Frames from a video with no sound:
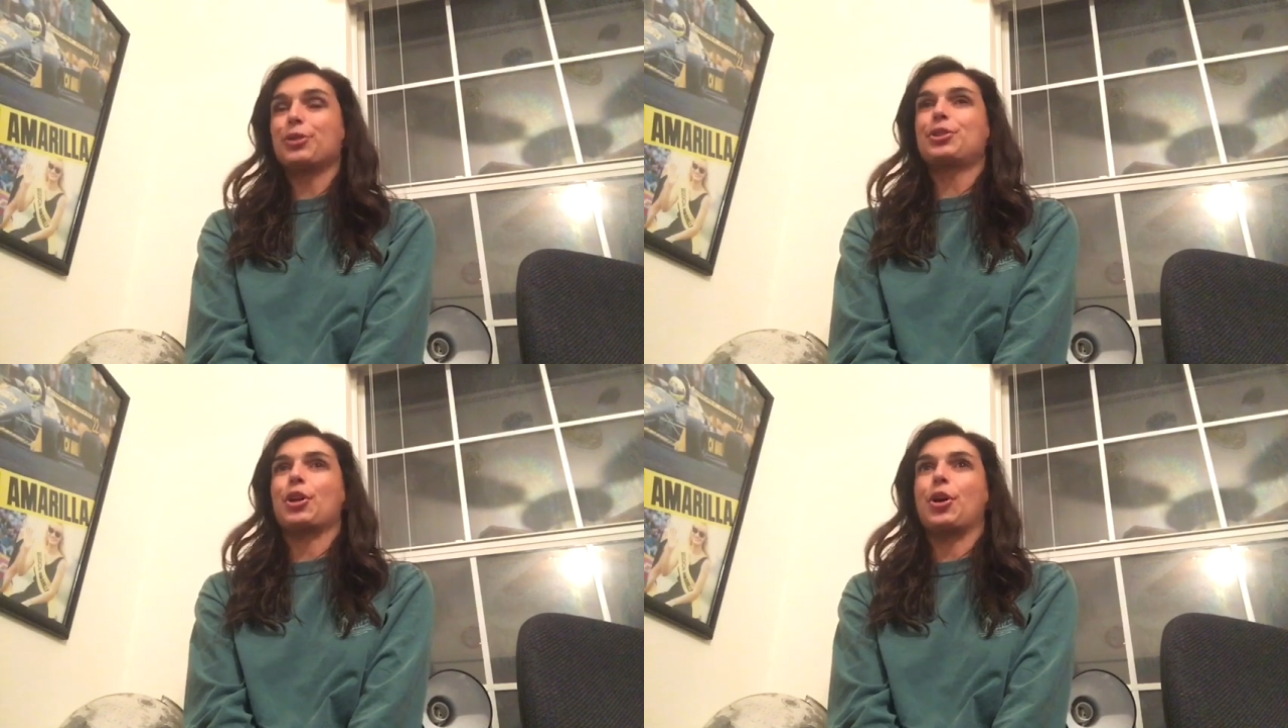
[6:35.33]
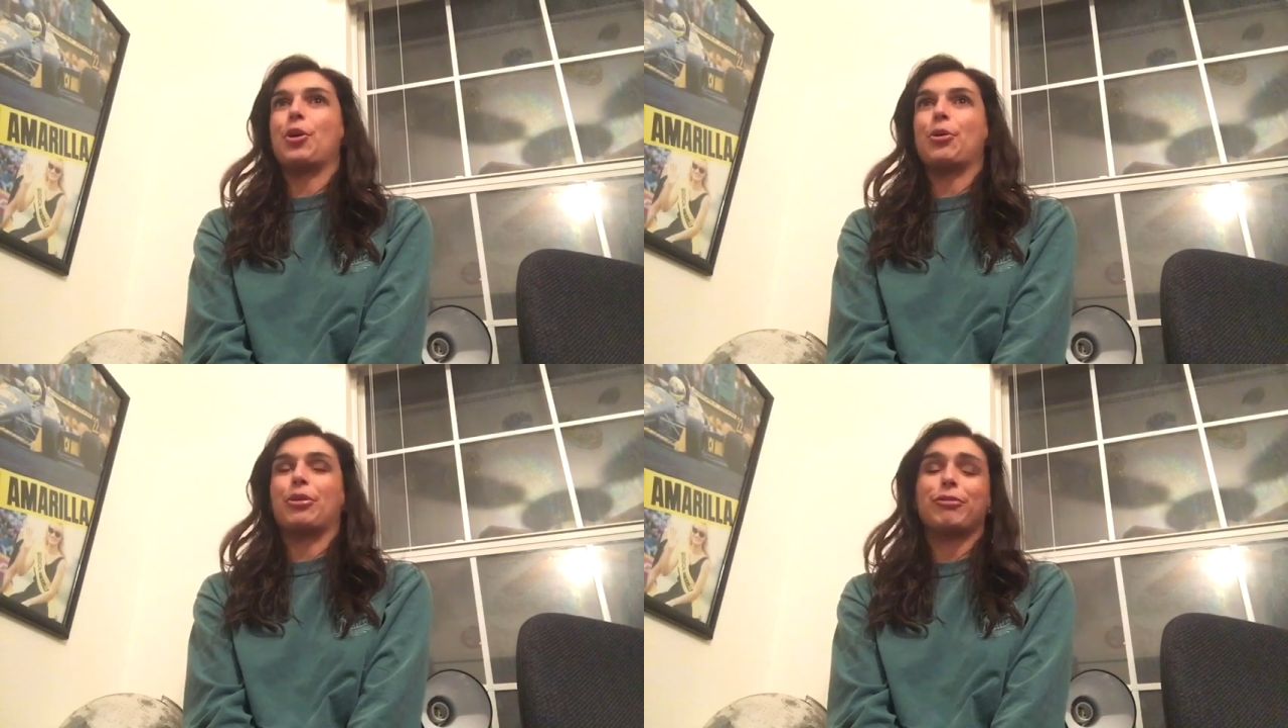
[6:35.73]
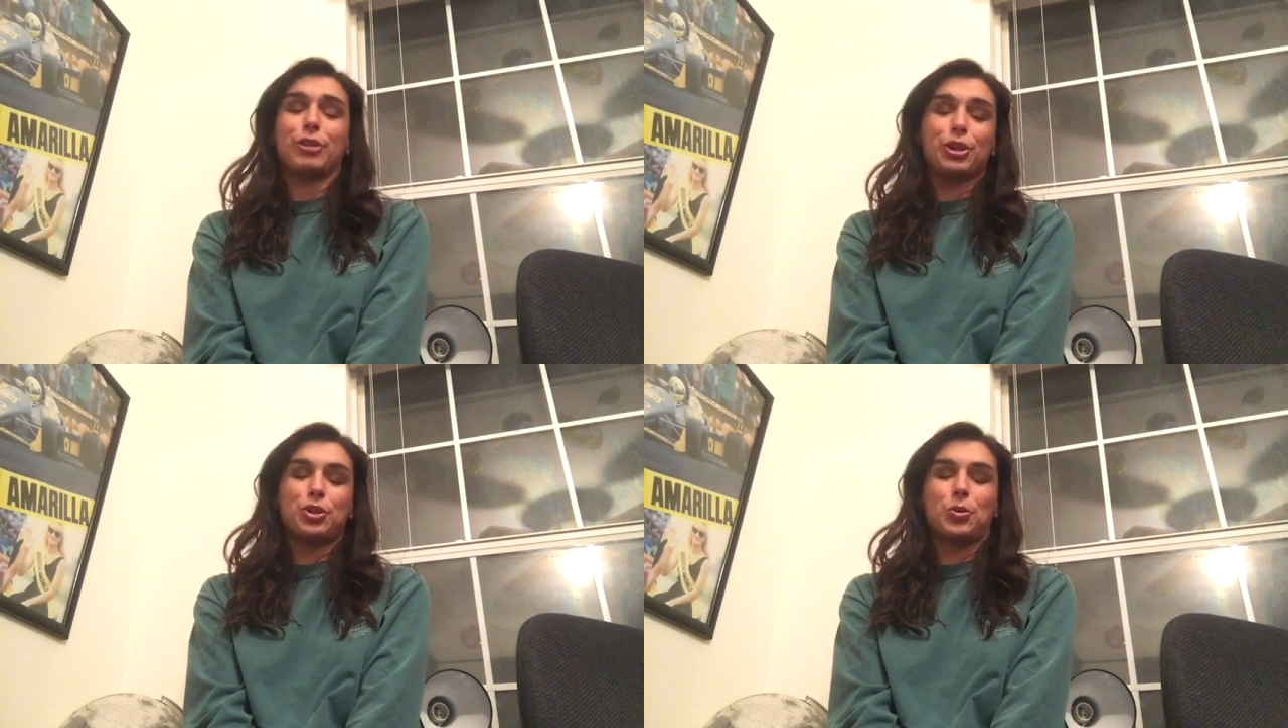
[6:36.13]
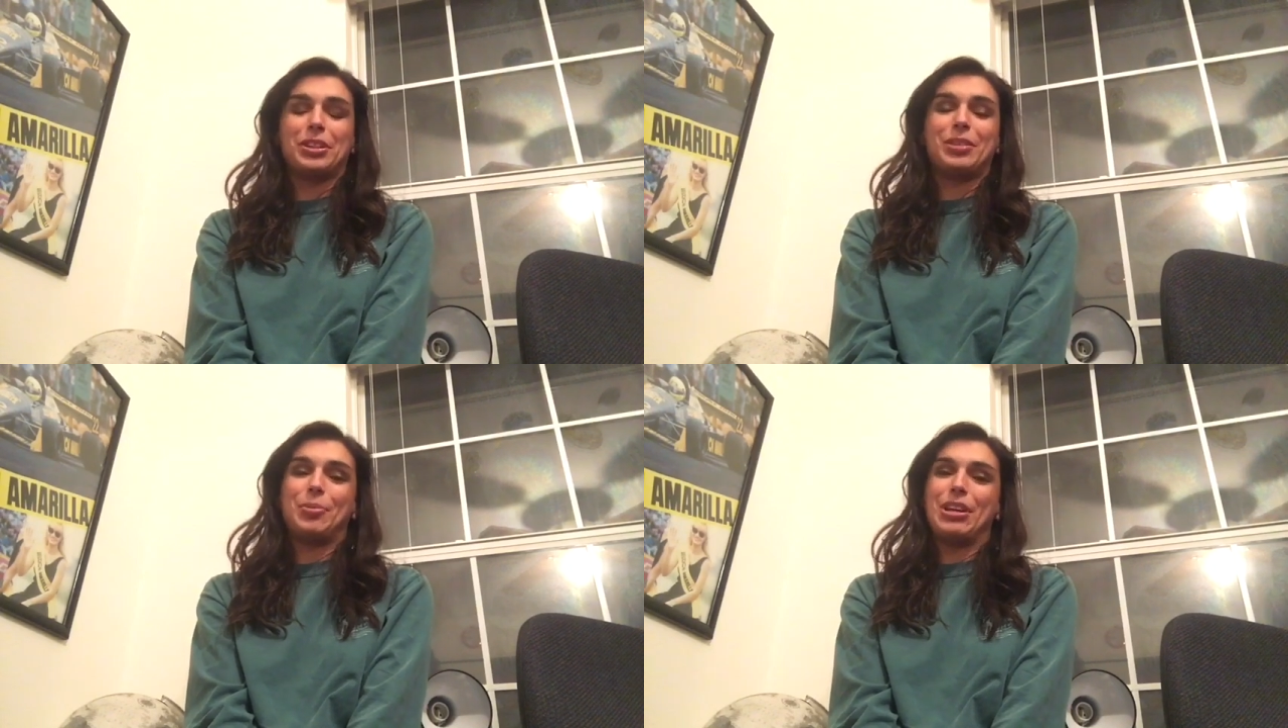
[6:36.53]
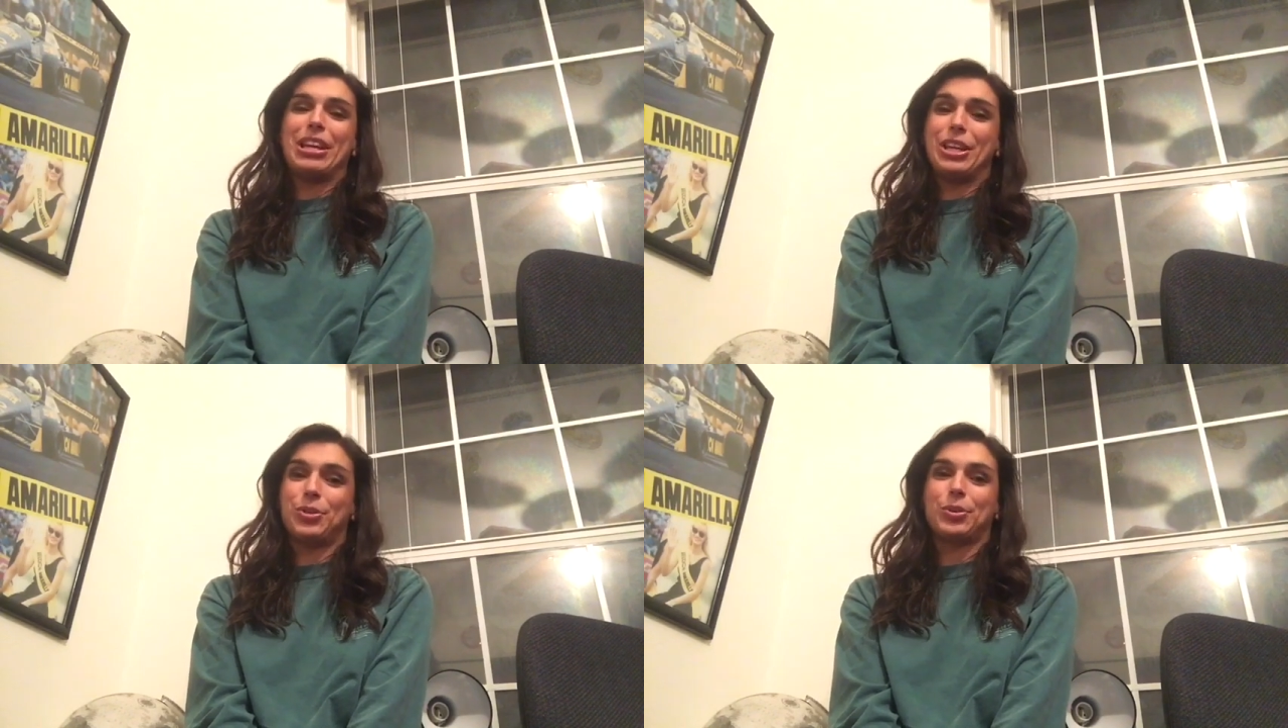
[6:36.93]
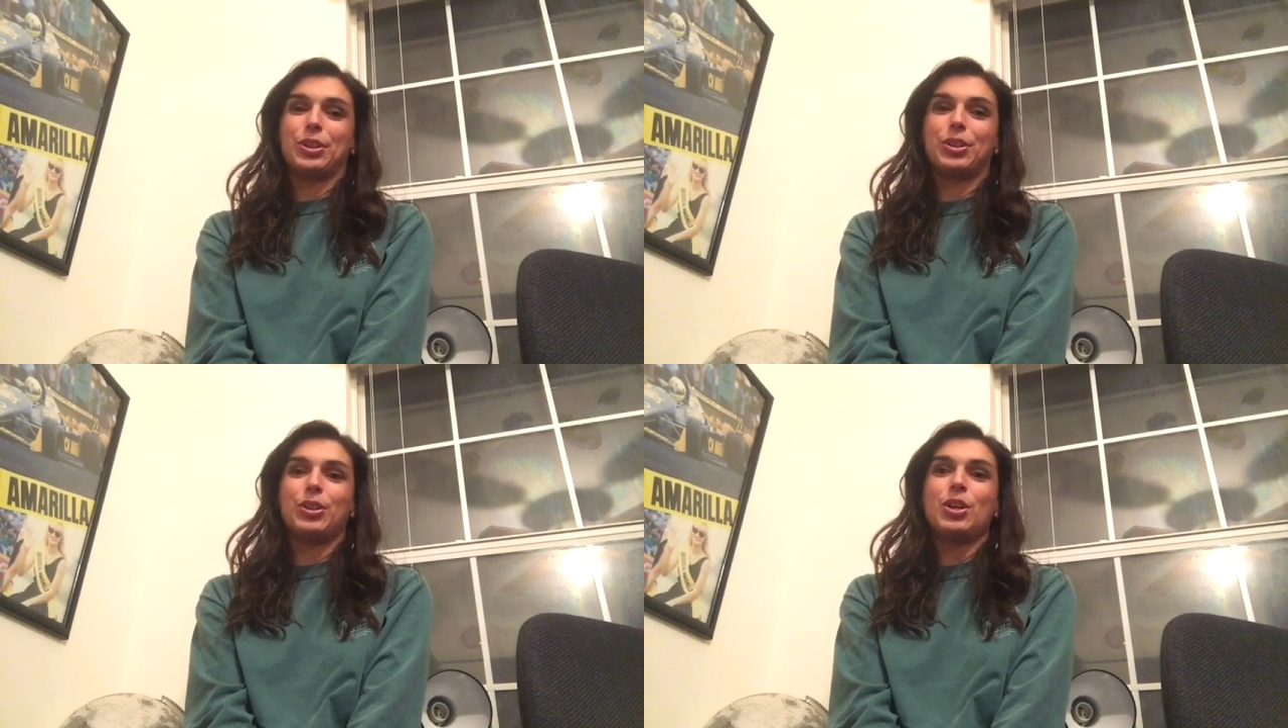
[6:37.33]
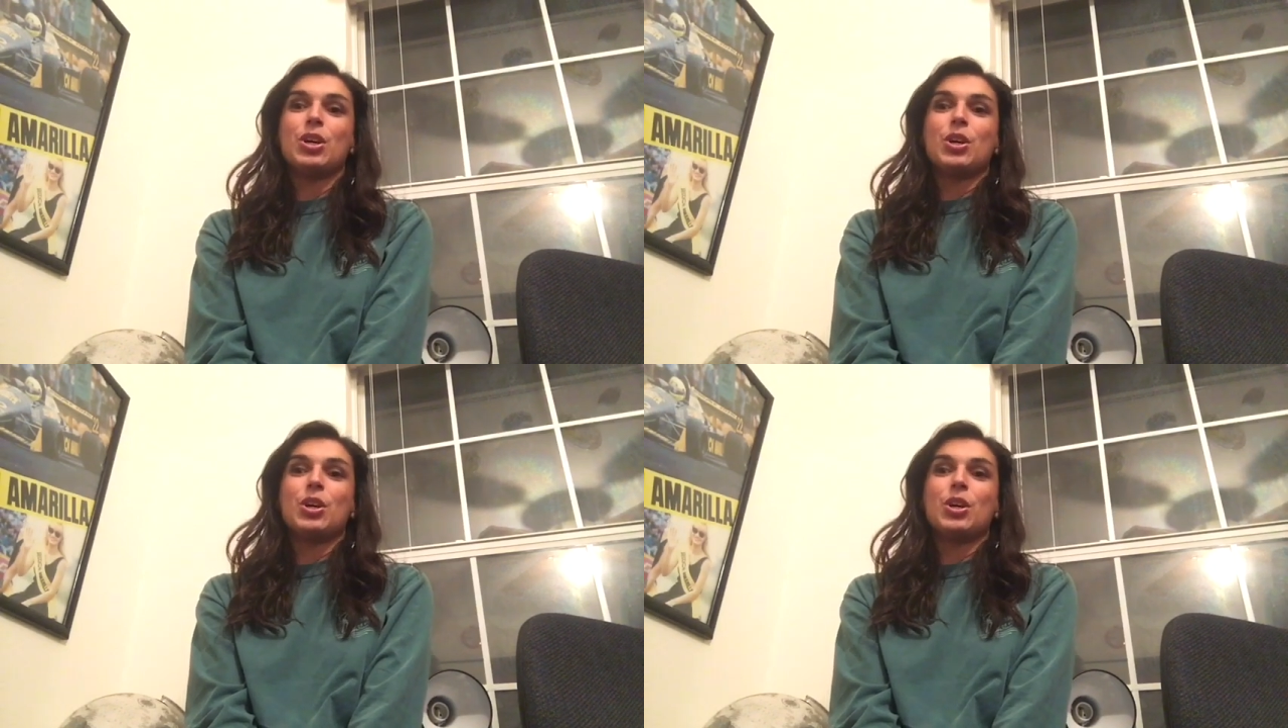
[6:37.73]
so the first one to be Israel